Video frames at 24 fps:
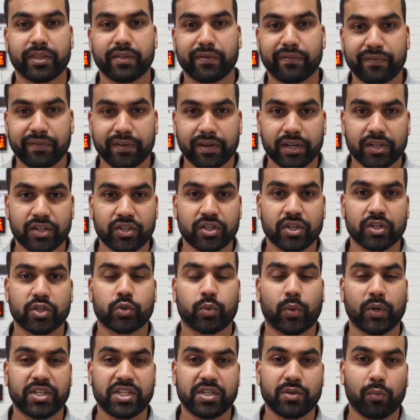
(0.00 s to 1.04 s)
the first
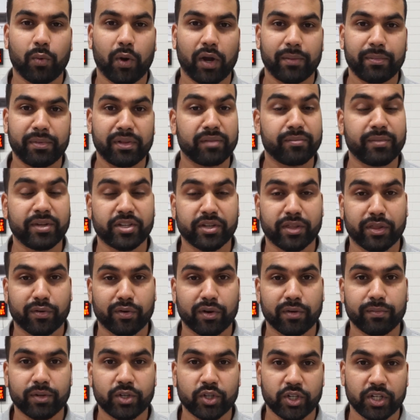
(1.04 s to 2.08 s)
21mm throw
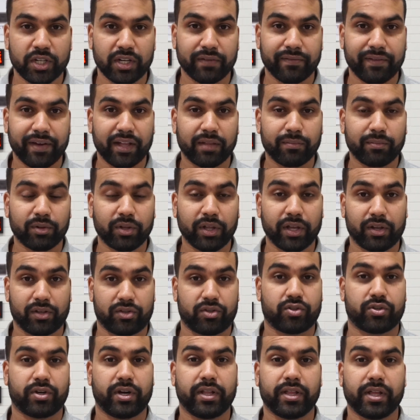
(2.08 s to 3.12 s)
machine available in
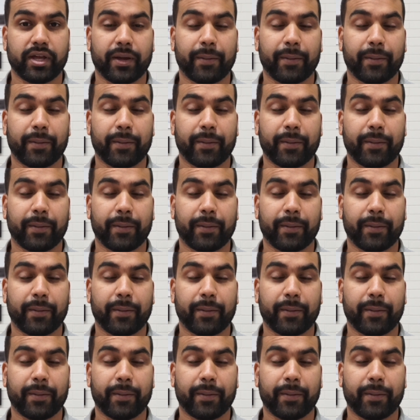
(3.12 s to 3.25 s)
Australia